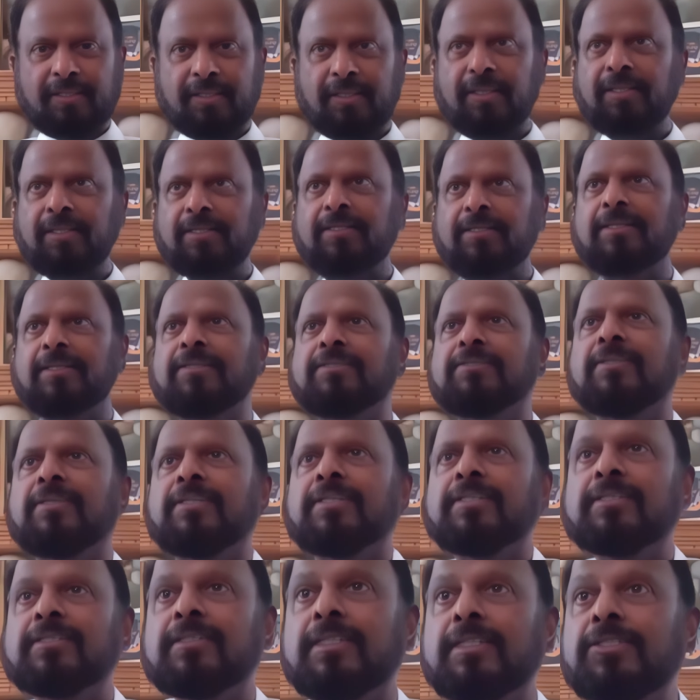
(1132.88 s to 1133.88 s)
Then I said,
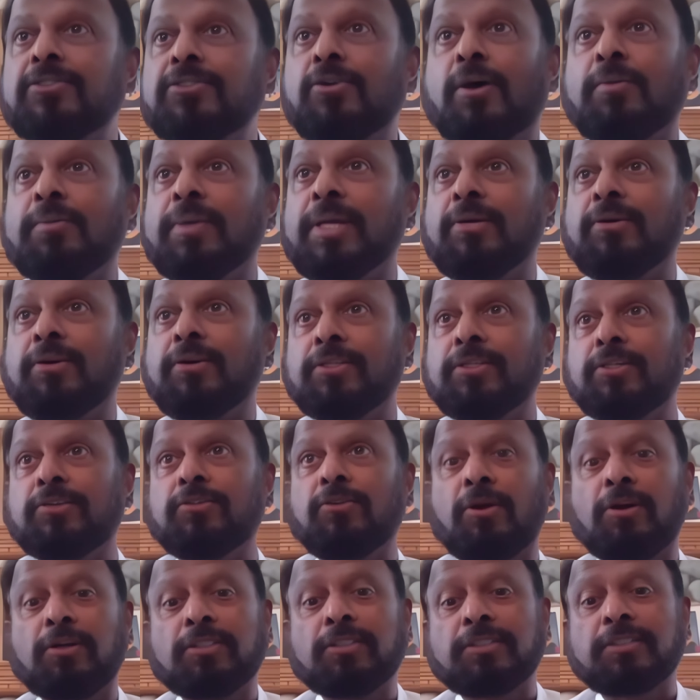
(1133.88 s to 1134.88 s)
is Swami going to
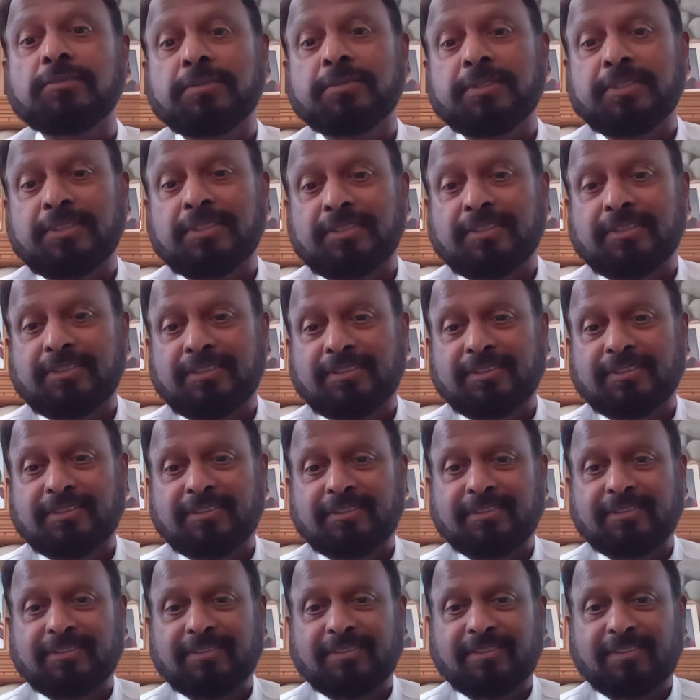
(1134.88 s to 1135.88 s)
talk to me,
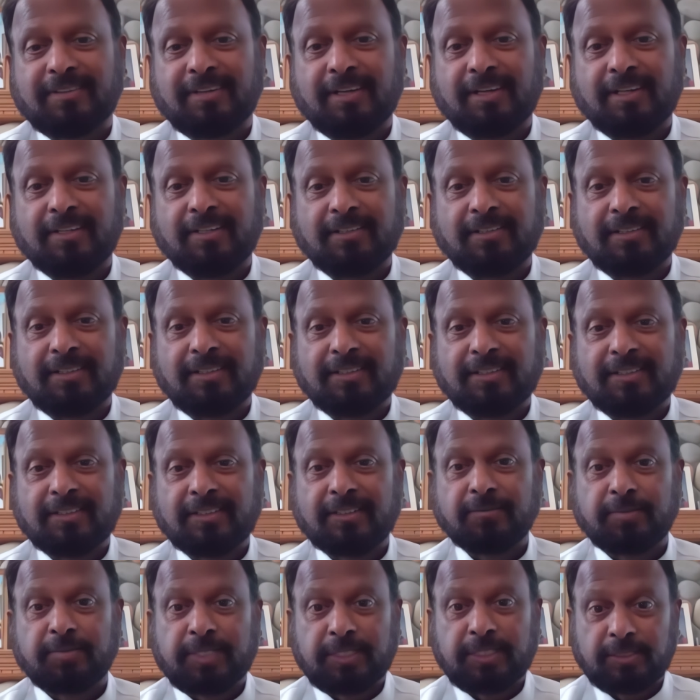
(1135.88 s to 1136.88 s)
right?
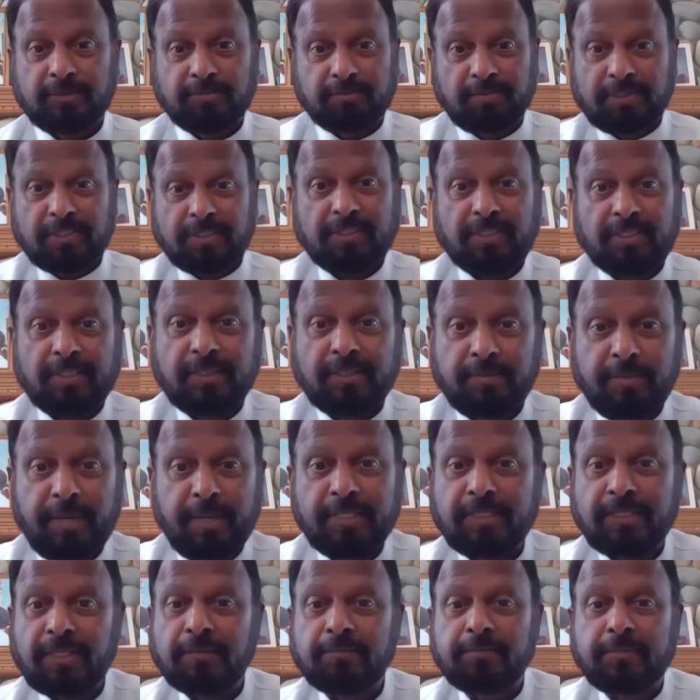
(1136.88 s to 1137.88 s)
Because he
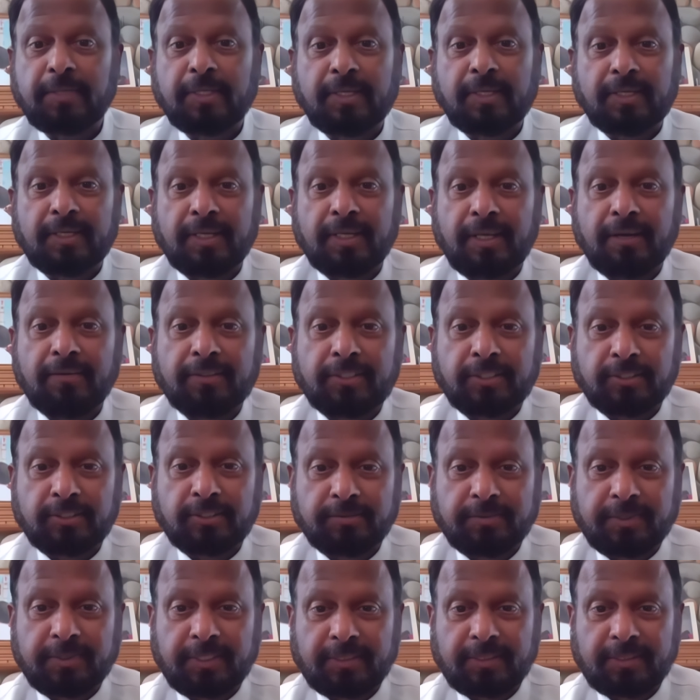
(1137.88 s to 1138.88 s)
made something and gave it
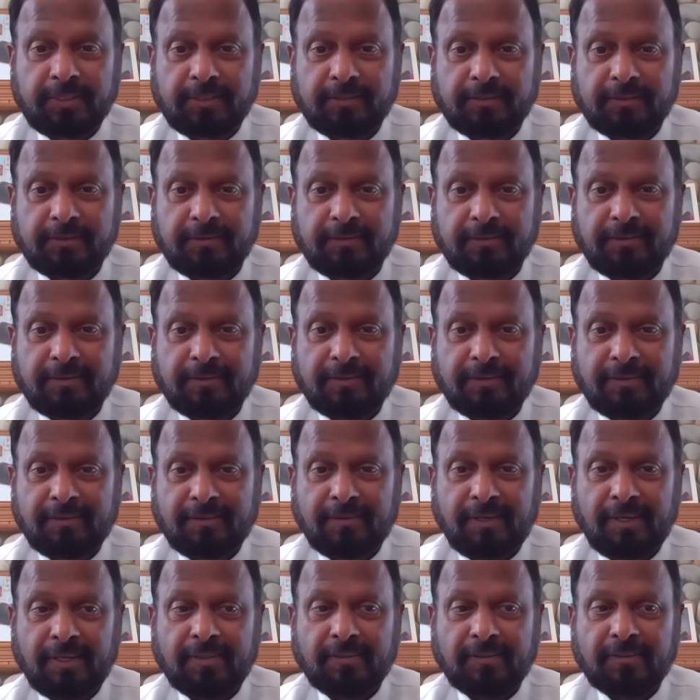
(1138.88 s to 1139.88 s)
to me,
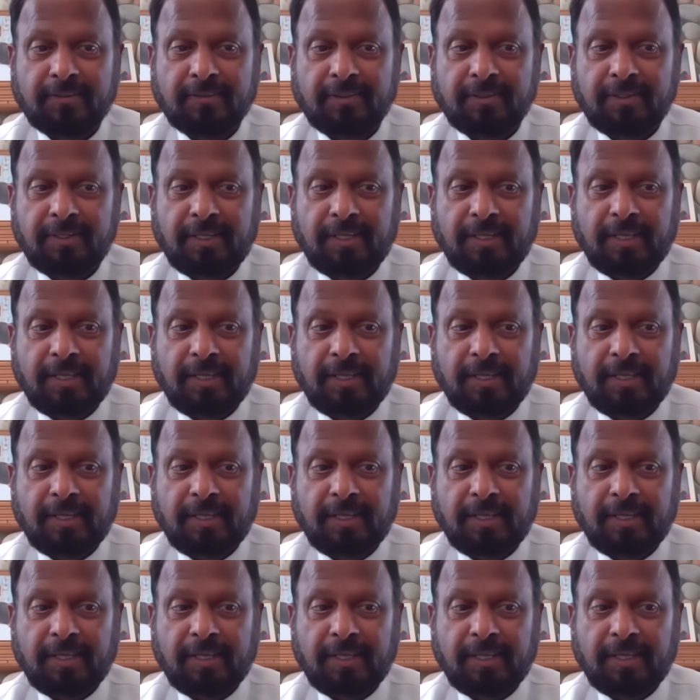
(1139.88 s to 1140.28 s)
right?